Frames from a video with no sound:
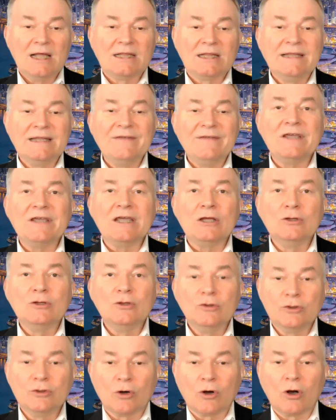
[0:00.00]
Living in
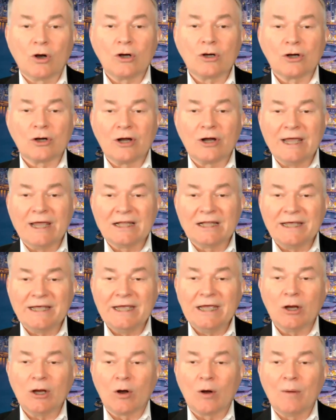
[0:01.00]
New York or
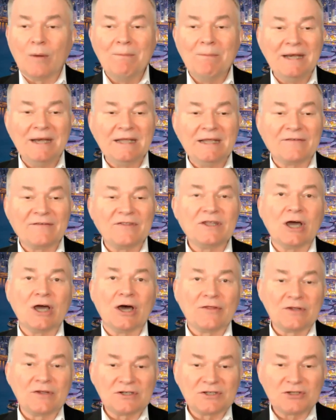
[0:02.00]
LA or many of the
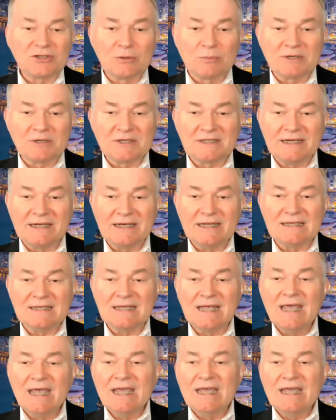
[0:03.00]
other super cities